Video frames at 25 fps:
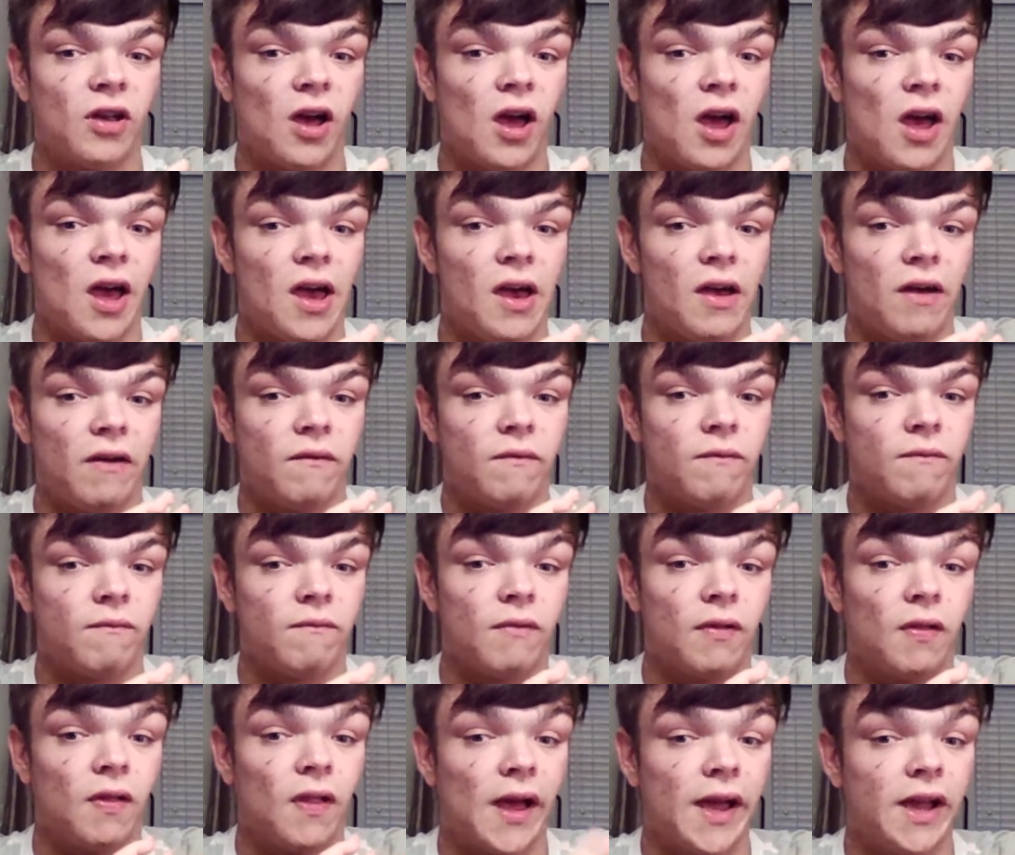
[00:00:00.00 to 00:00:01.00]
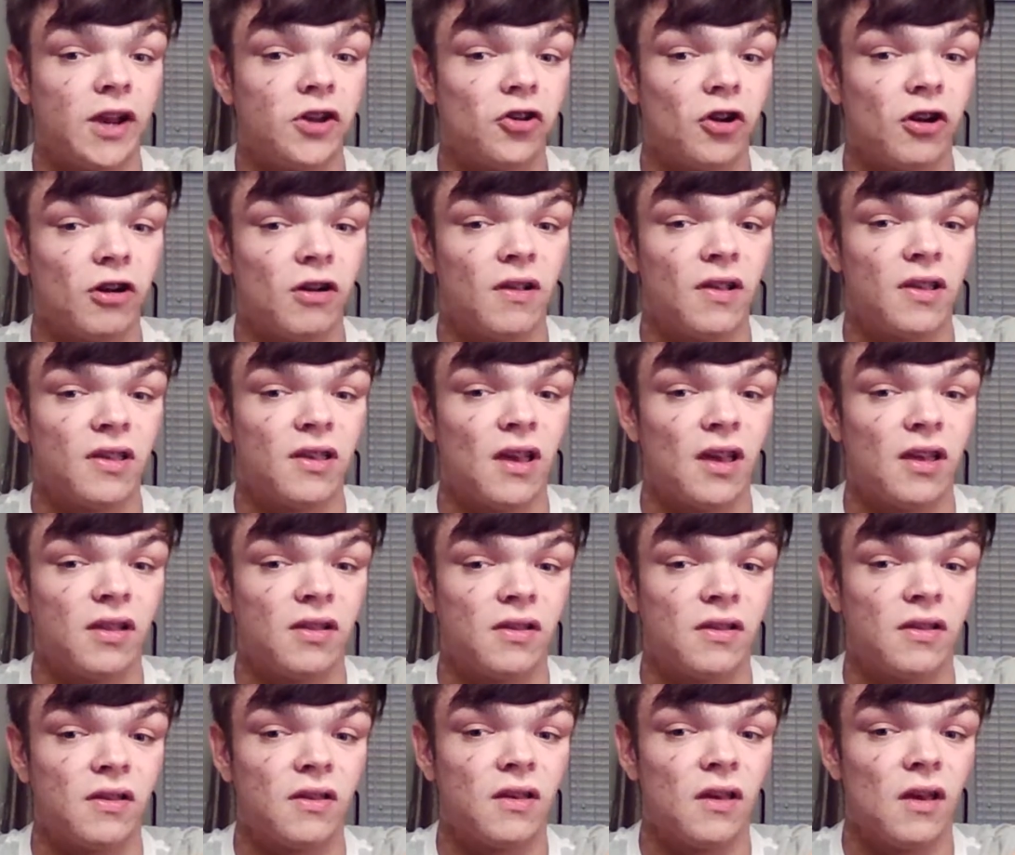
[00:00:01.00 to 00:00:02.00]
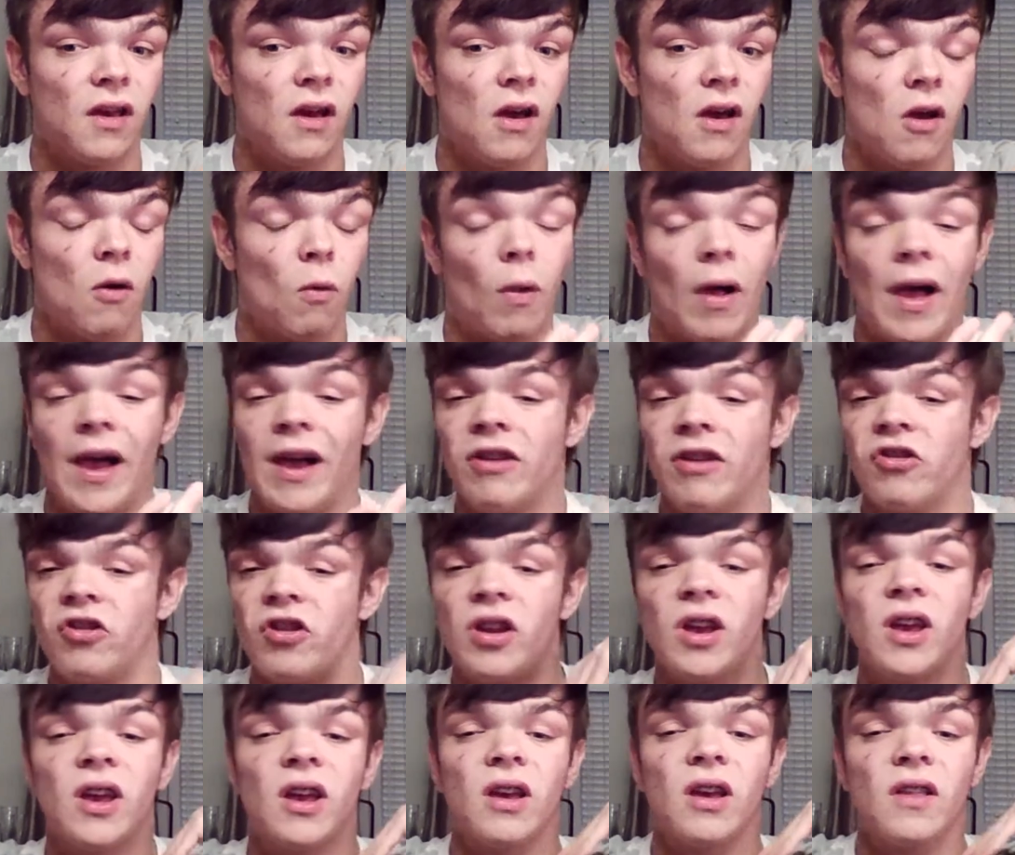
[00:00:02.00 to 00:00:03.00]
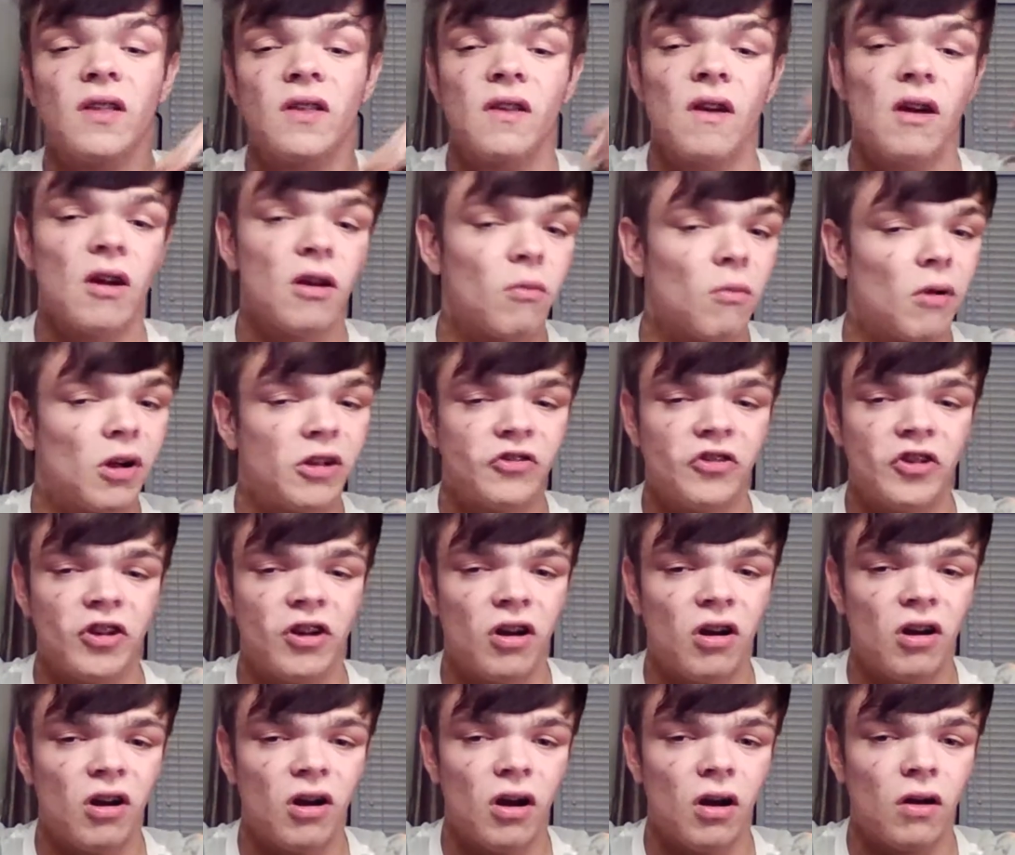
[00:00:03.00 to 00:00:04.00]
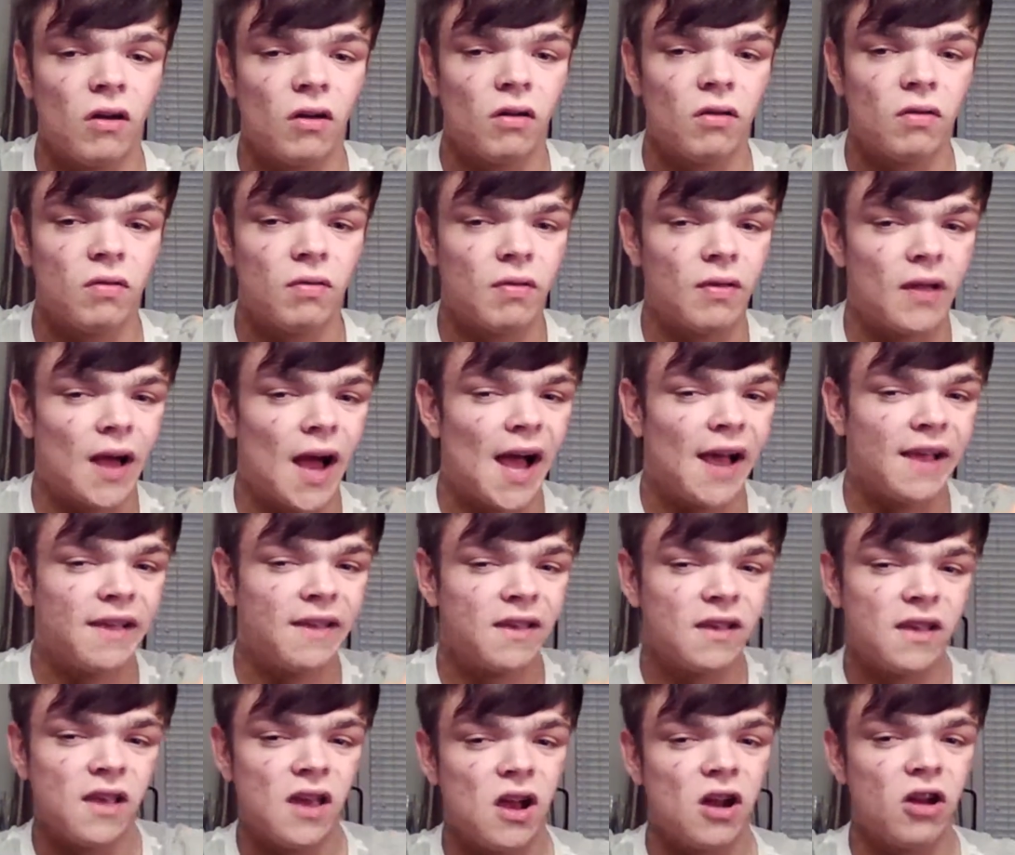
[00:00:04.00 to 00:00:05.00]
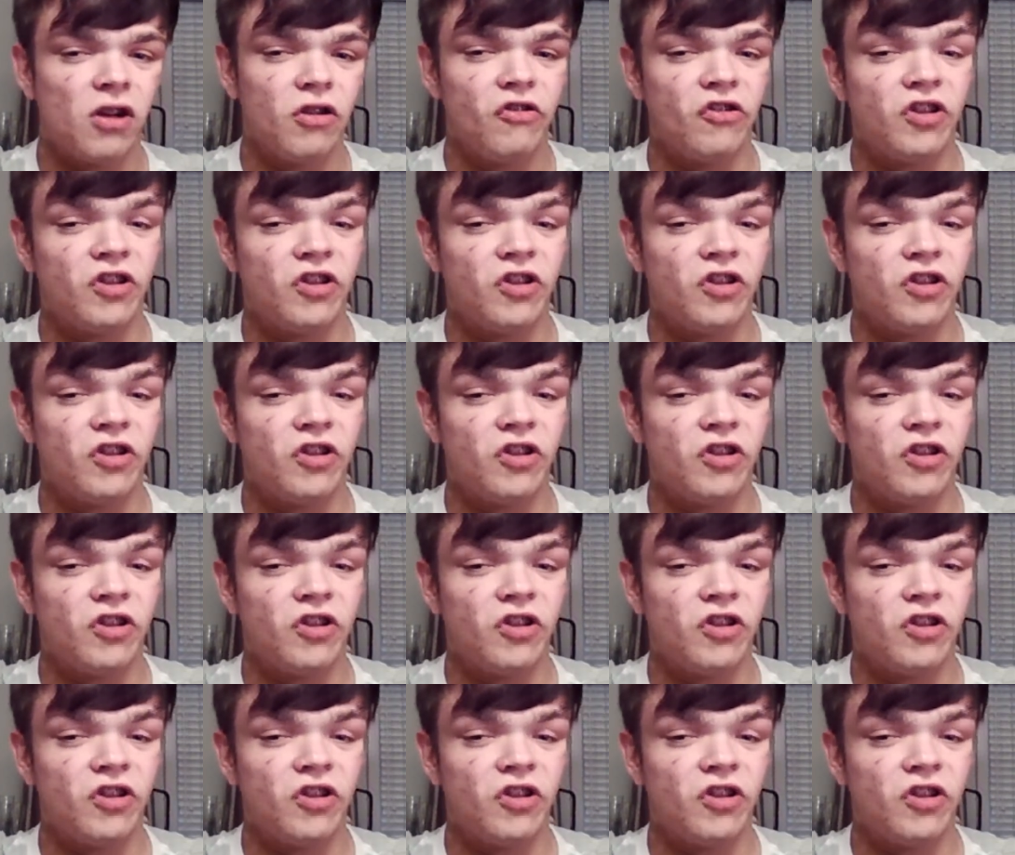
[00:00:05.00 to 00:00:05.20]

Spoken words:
I've liked her since, well, I actually started watching her last year.